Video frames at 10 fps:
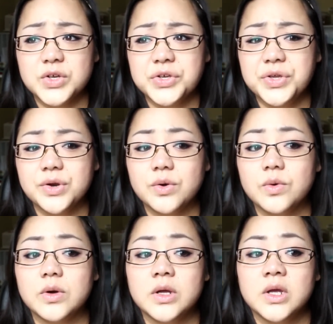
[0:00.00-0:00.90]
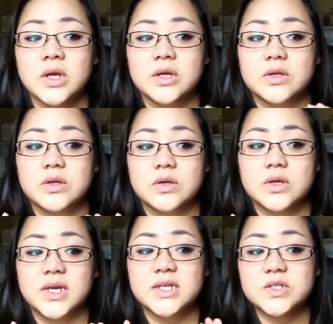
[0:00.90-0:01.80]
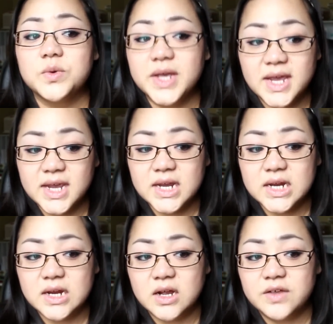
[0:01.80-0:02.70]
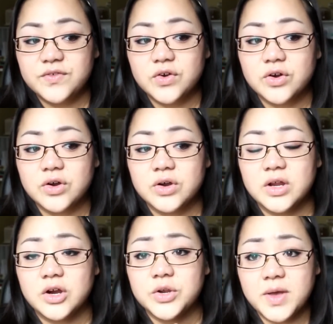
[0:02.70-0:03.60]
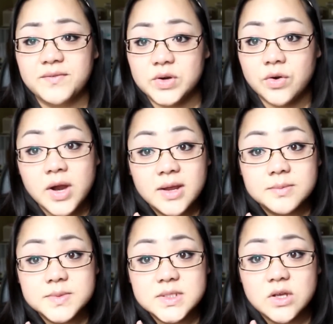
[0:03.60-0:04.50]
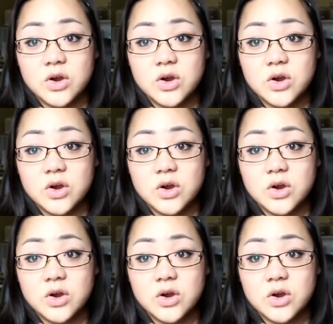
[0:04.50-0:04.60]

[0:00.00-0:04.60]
you know, it's okay if are you having cramps?